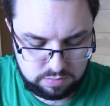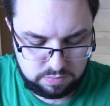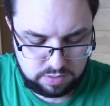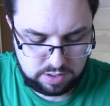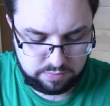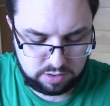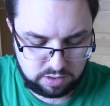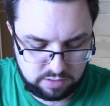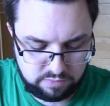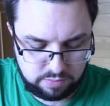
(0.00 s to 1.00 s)
But I'm going to
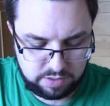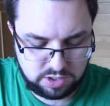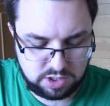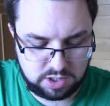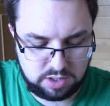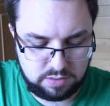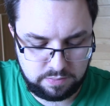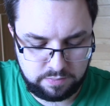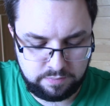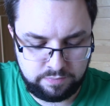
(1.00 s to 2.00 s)
go for a bit of chicken.
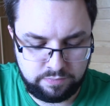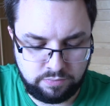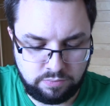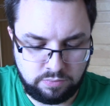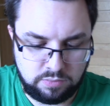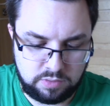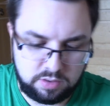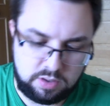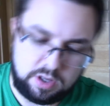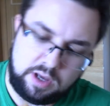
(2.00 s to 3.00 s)

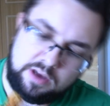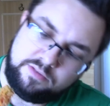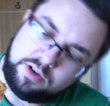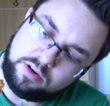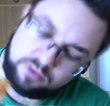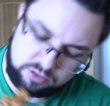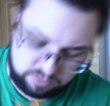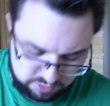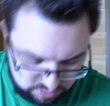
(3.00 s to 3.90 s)
Okay, I think I've got some on